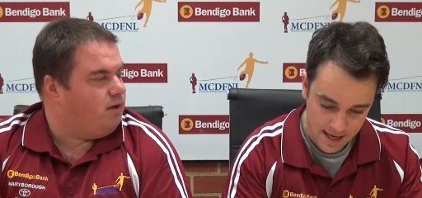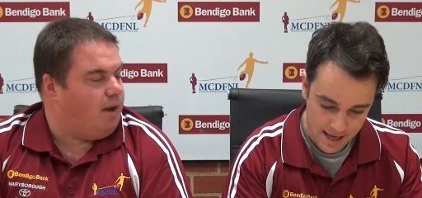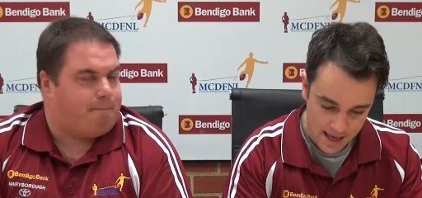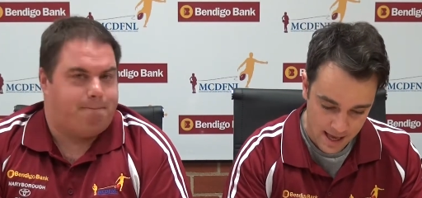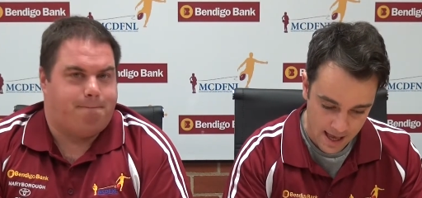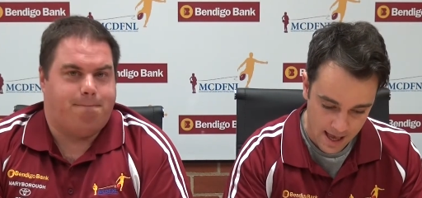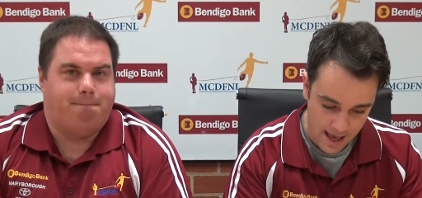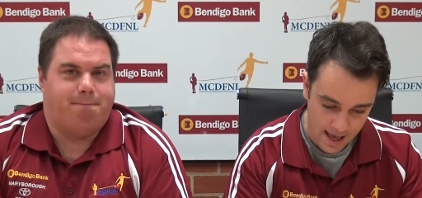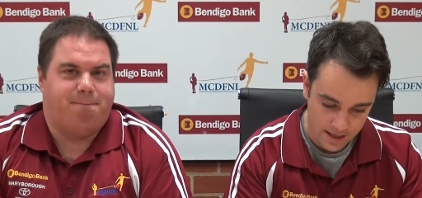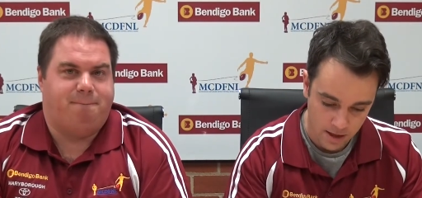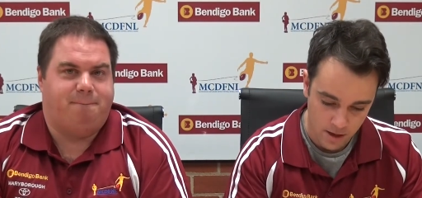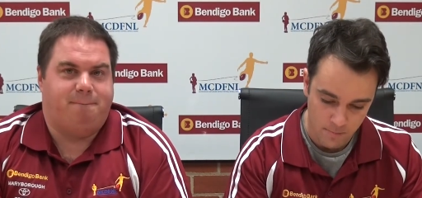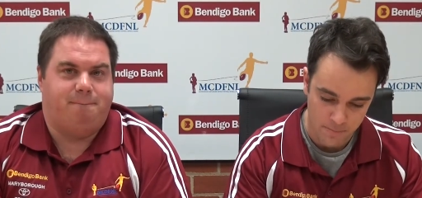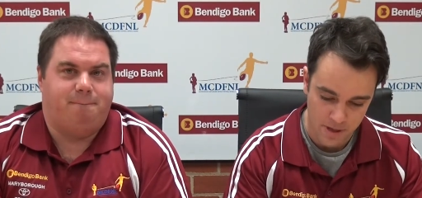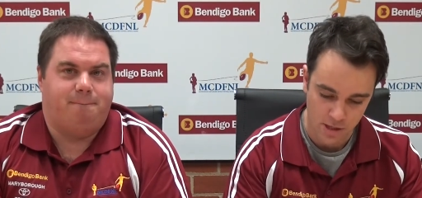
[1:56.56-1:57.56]
Speaker 1: Yep.
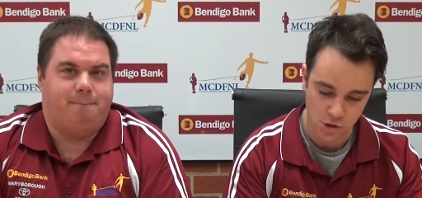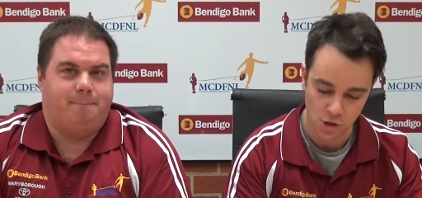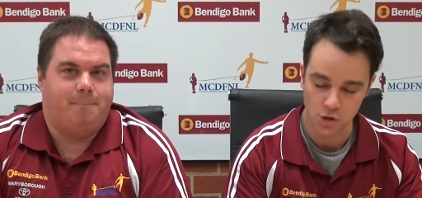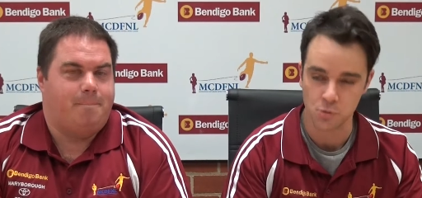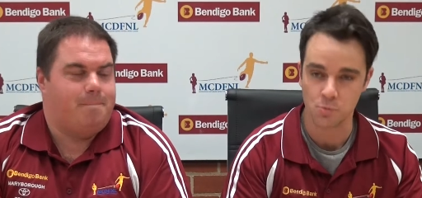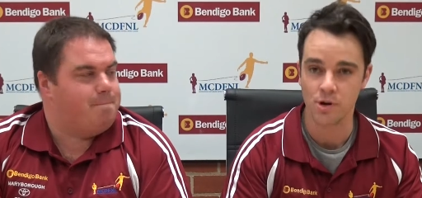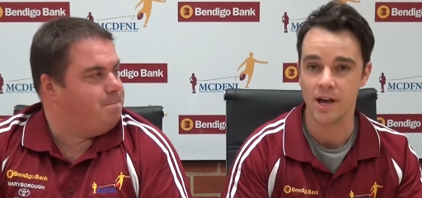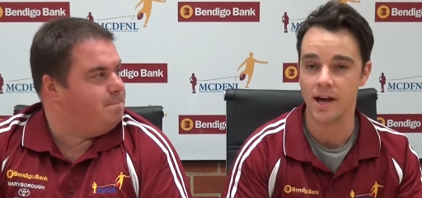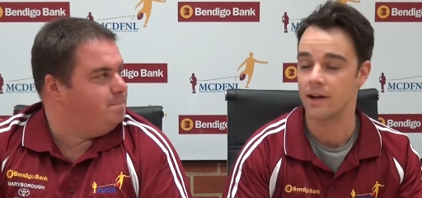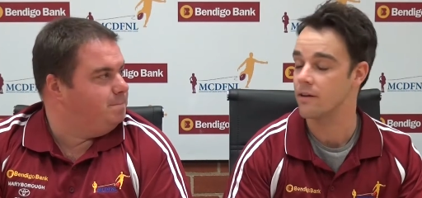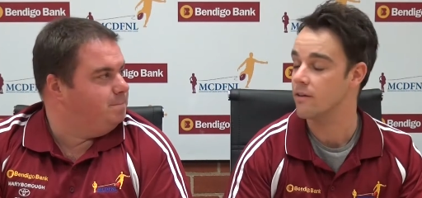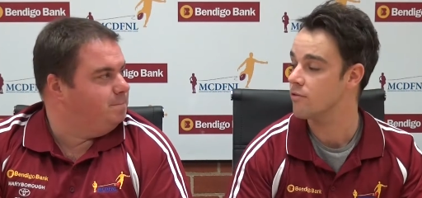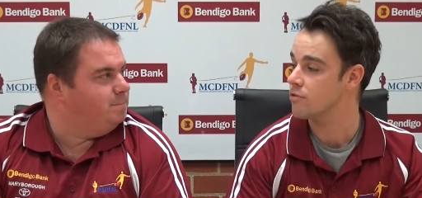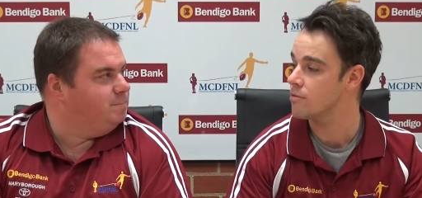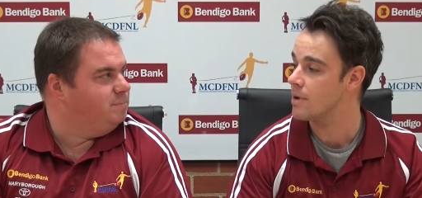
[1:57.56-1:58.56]
And big Josh
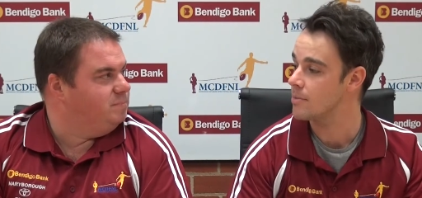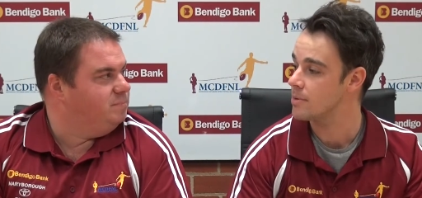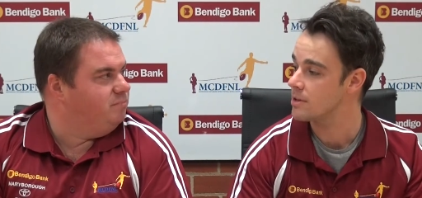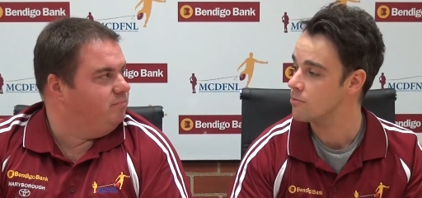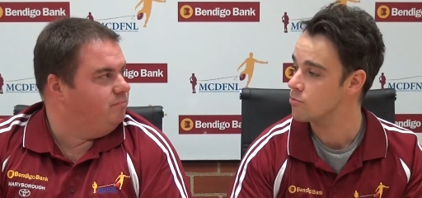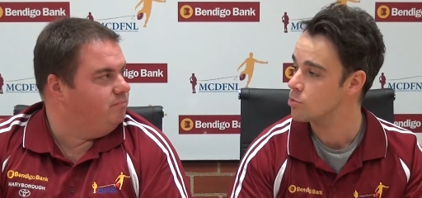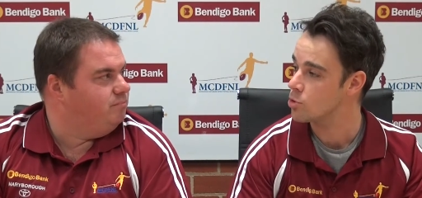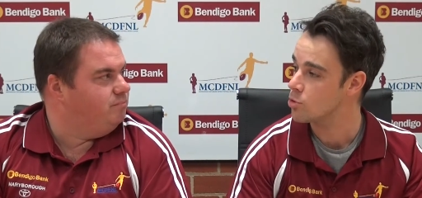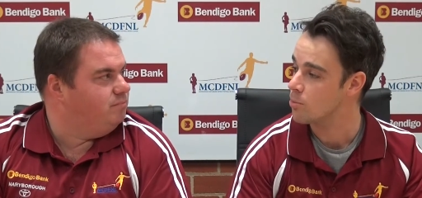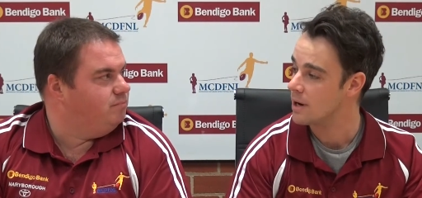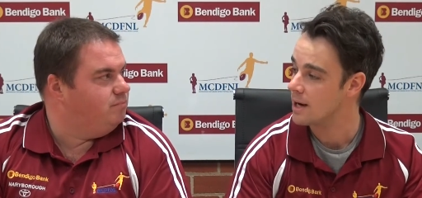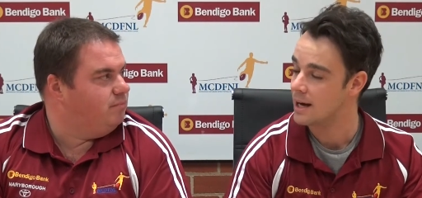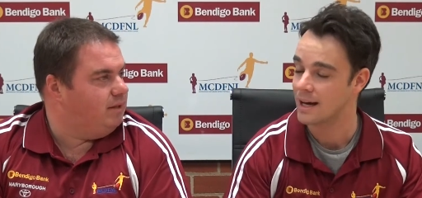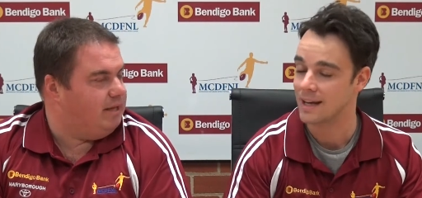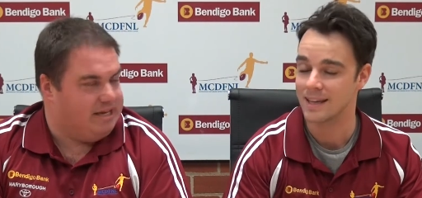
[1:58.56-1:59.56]
Brown from up at Royal
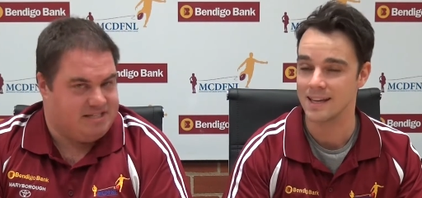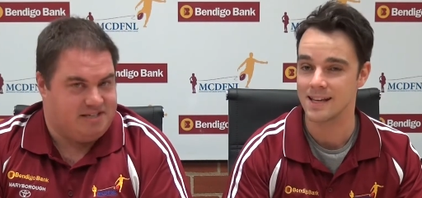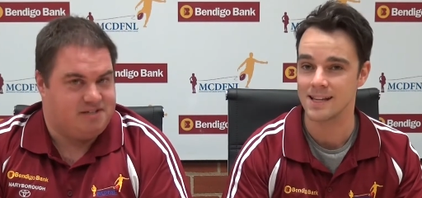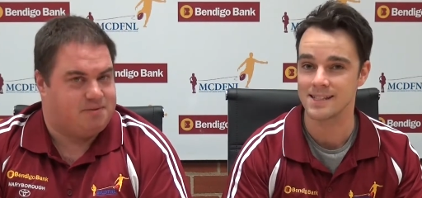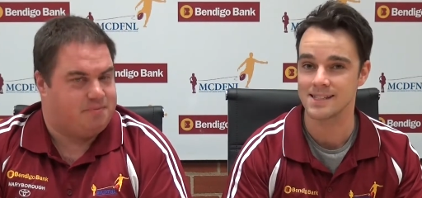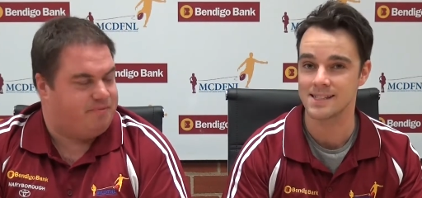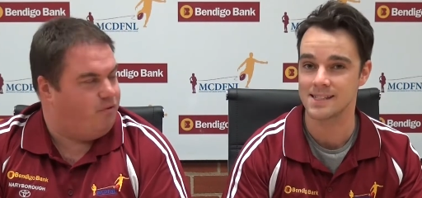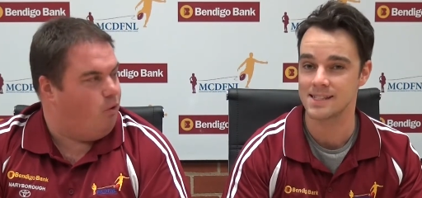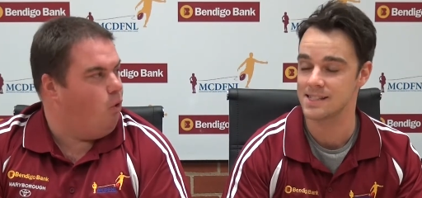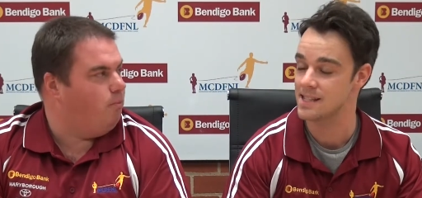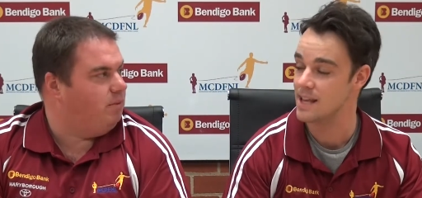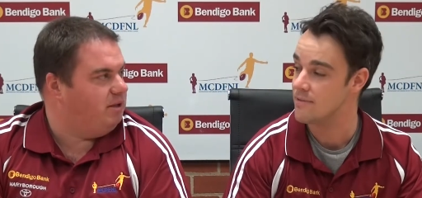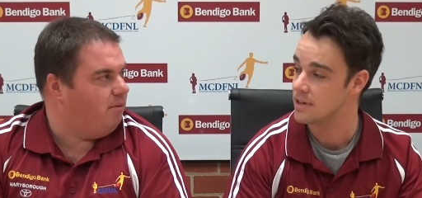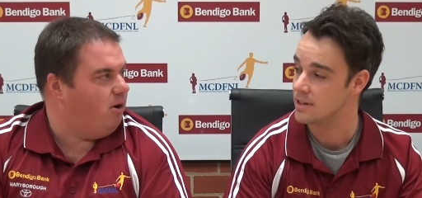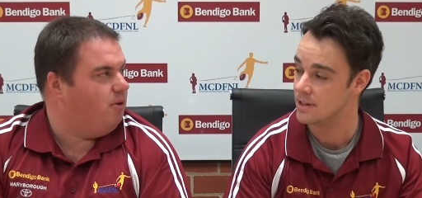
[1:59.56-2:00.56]
Park. He's in some form
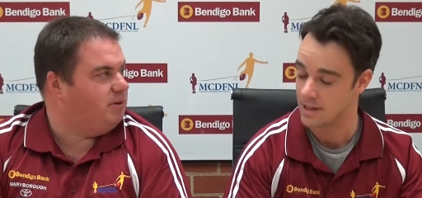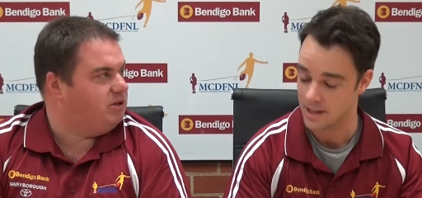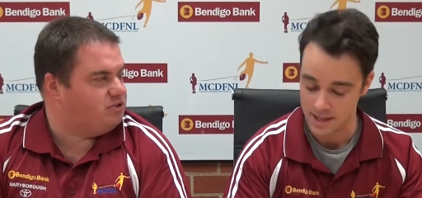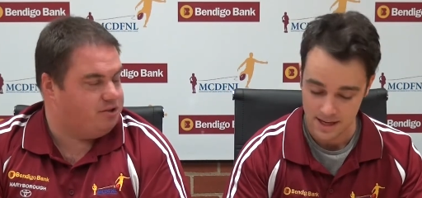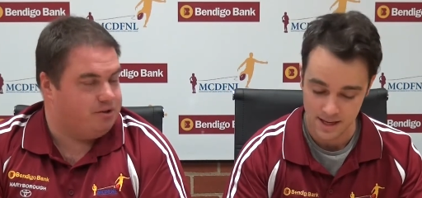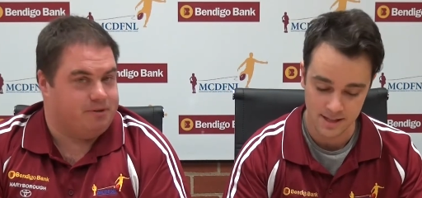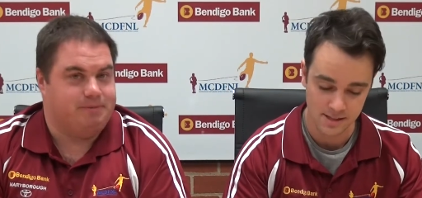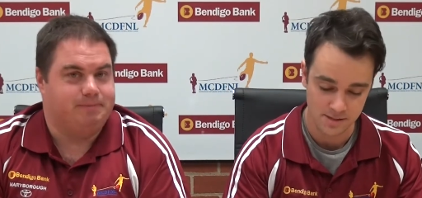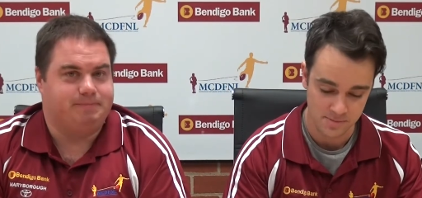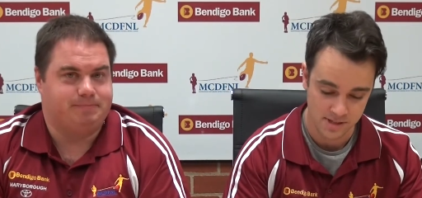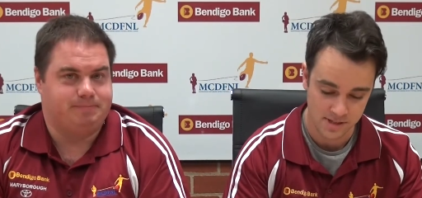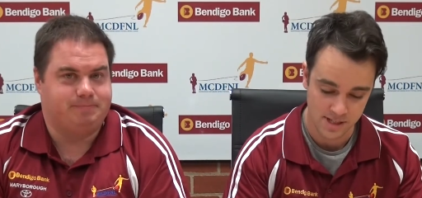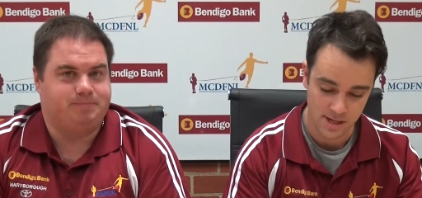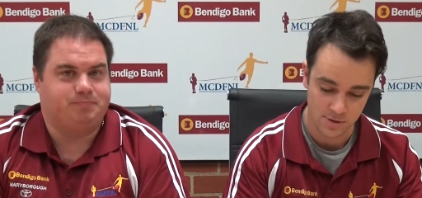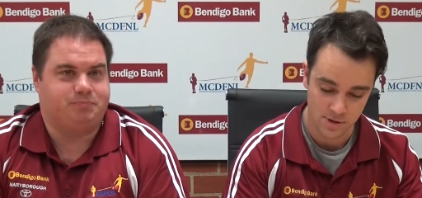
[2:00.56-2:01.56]
seven, at the moment too. In some
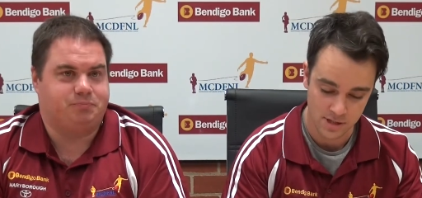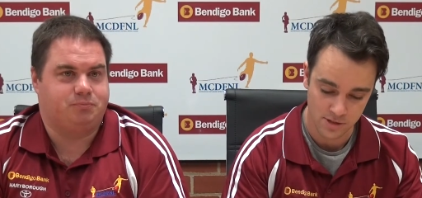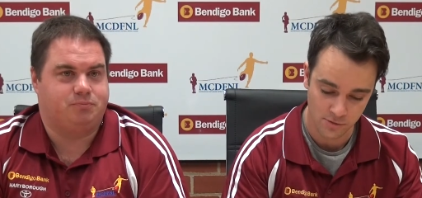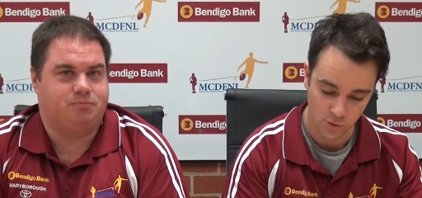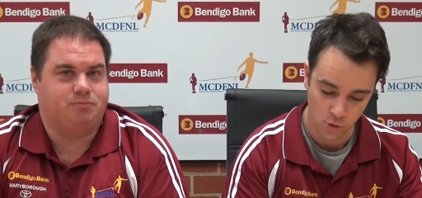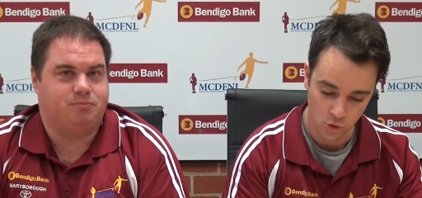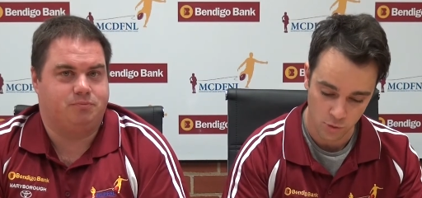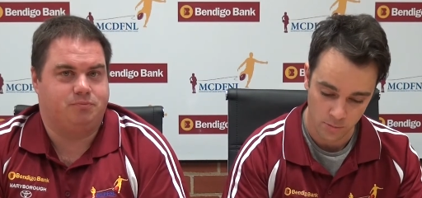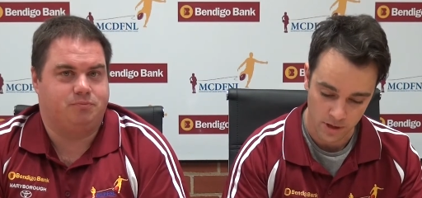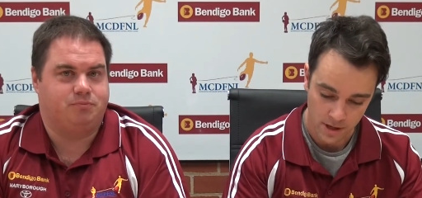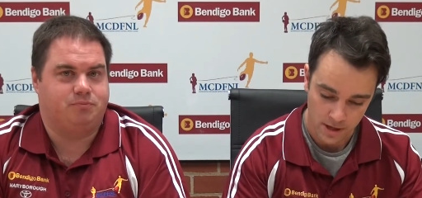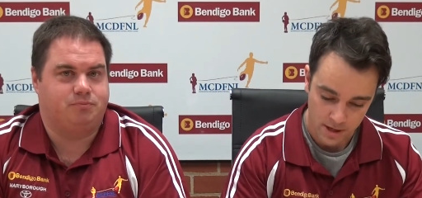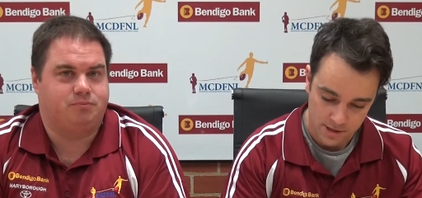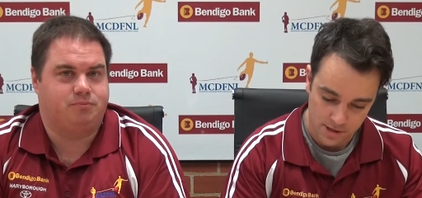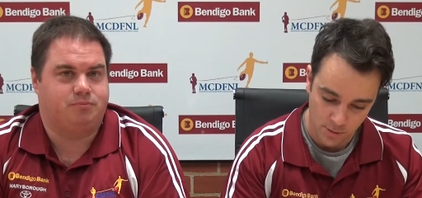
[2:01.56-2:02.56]
serious form.
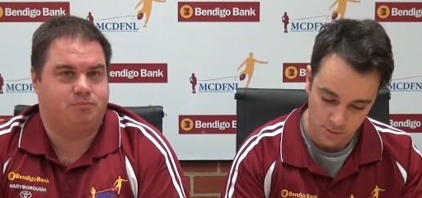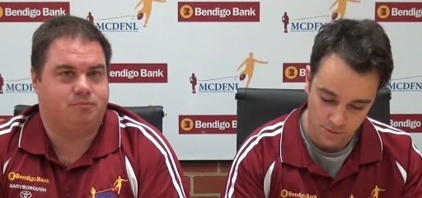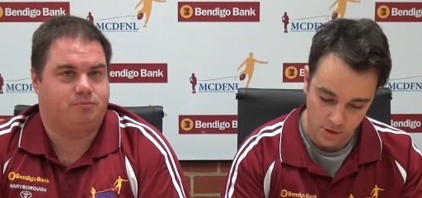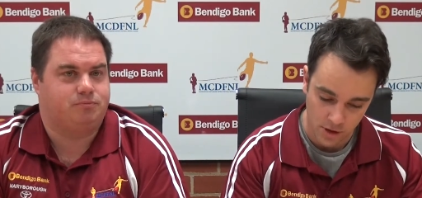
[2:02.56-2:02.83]
So we've